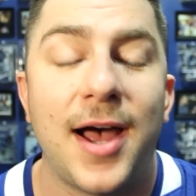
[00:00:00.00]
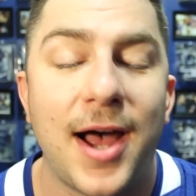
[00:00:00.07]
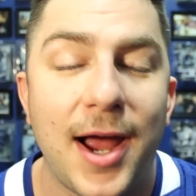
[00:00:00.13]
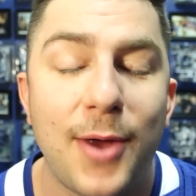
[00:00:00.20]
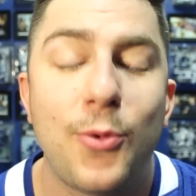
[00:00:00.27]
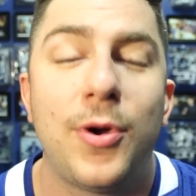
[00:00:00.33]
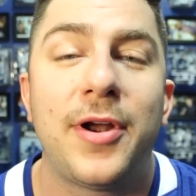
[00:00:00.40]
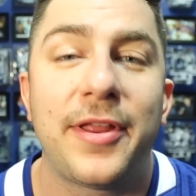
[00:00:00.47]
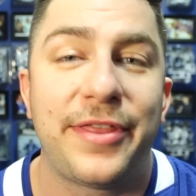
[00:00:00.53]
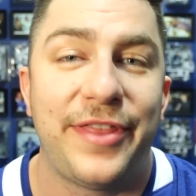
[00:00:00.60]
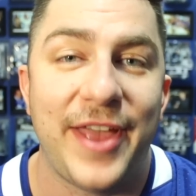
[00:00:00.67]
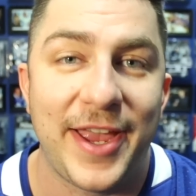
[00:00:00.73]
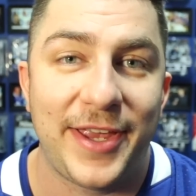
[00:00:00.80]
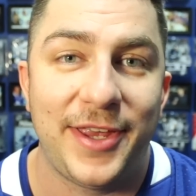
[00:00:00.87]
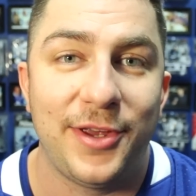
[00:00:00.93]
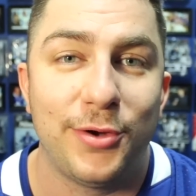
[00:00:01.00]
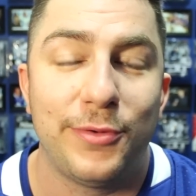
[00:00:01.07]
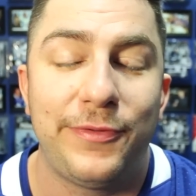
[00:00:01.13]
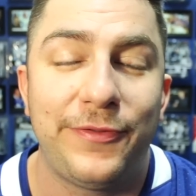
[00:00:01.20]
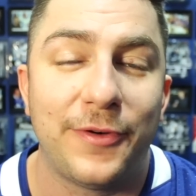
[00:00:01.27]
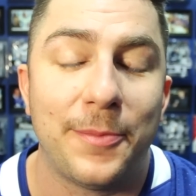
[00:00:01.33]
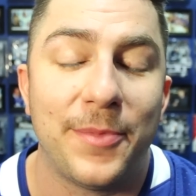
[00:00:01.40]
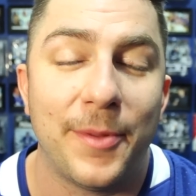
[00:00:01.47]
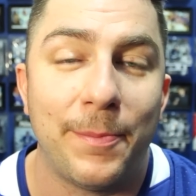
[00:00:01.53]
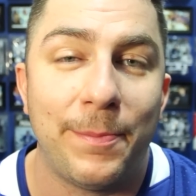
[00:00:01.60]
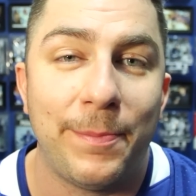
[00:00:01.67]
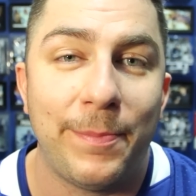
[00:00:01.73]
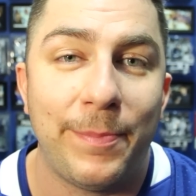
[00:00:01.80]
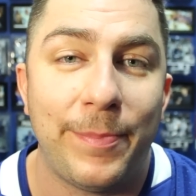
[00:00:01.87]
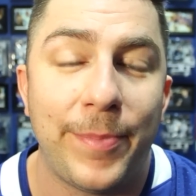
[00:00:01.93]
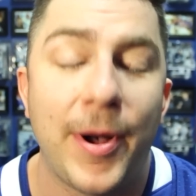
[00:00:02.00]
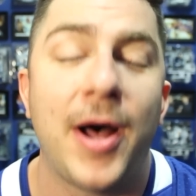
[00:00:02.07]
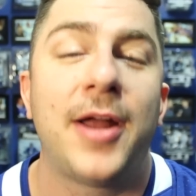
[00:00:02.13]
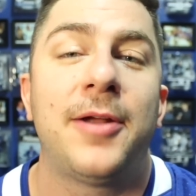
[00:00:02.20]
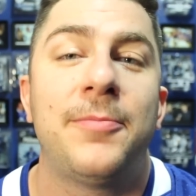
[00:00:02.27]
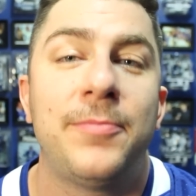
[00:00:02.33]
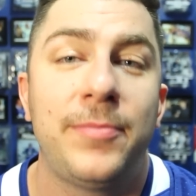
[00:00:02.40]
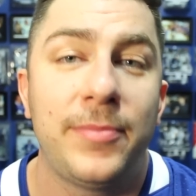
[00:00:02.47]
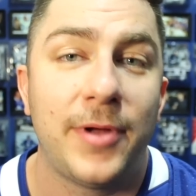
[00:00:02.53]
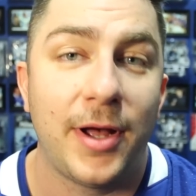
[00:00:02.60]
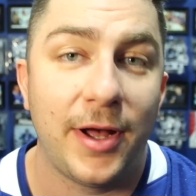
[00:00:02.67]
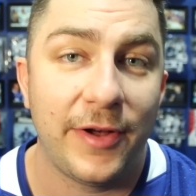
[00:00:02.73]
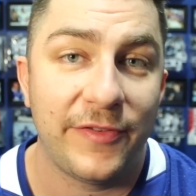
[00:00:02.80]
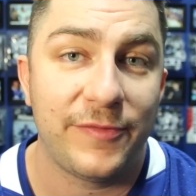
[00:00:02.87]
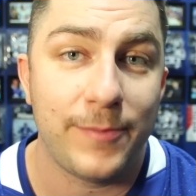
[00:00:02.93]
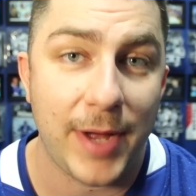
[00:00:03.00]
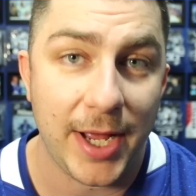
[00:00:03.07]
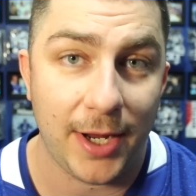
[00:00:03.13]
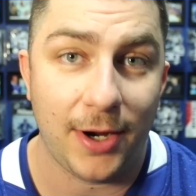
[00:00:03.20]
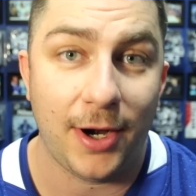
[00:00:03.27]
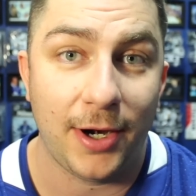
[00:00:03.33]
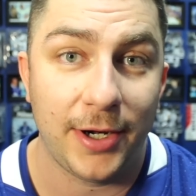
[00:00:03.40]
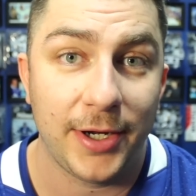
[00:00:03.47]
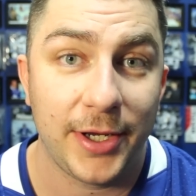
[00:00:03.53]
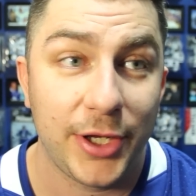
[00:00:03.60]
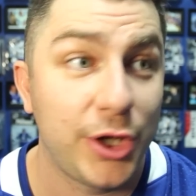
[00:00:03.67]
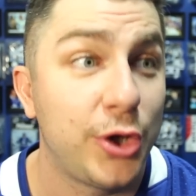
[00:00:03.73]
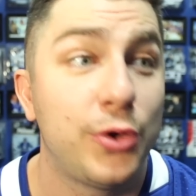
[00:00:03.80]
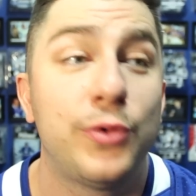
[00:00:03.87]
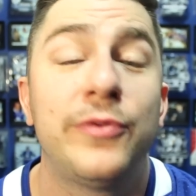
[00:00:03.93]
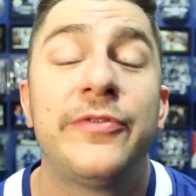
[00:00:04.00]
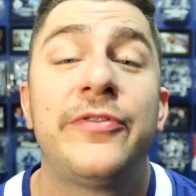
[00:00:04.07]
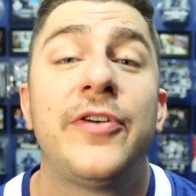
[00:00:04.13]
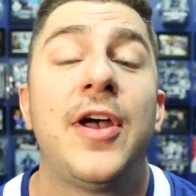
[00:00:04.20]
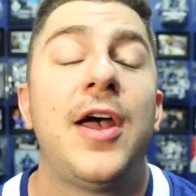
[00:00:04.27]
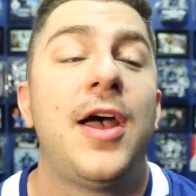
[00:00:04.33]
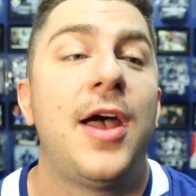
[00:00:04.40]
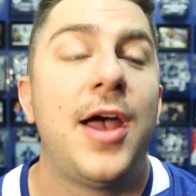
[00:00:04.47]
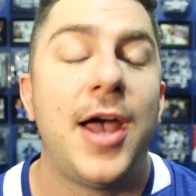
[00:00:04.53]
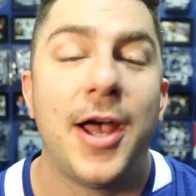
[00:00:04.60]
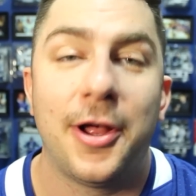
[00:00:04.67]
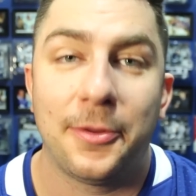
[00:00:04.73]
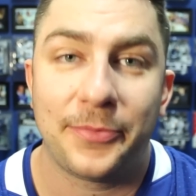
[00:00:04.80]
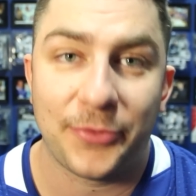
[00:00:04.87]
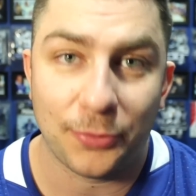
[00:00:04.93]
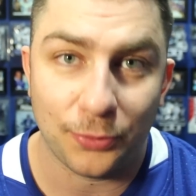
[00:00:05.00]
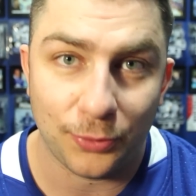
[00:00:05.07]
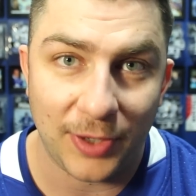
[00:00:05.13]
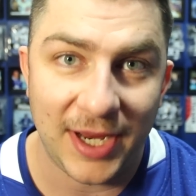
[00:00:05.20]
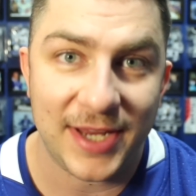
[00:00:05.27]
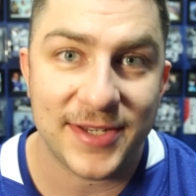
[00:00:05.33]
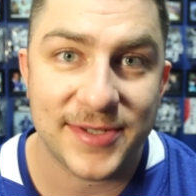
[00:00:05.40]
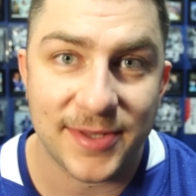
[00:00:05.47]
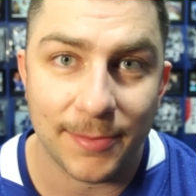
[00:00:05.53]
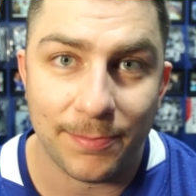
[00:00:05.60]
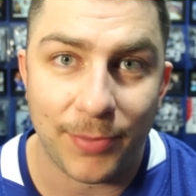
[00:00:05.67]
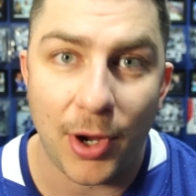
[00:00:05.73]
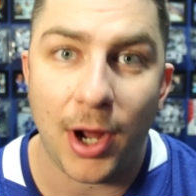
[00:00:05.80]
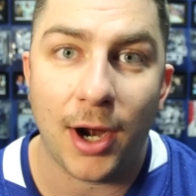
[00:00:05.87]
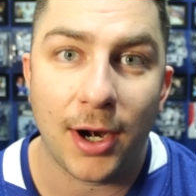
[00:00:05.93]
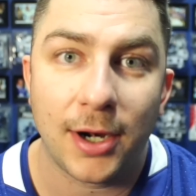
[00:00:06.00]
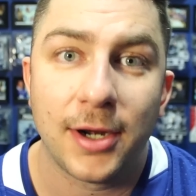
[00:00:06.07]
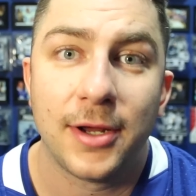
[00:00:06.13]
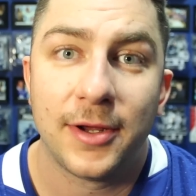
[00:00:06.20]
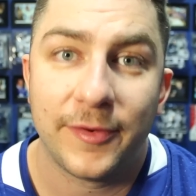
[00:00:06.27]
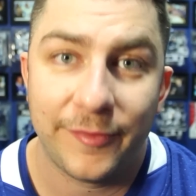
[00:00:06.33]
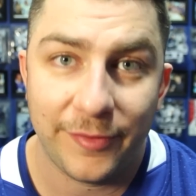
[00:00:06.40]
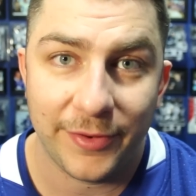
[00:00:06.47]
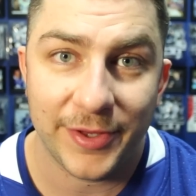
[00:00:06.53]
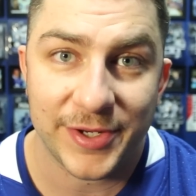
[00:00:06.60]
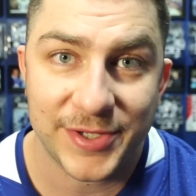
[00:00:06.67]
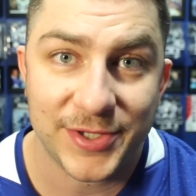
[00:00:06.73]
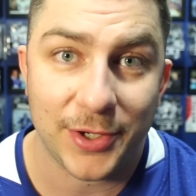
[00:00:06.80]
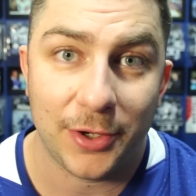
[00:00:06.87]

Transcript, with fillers: I want to thank you from the bottom of my heart. You've helped raise the bar for this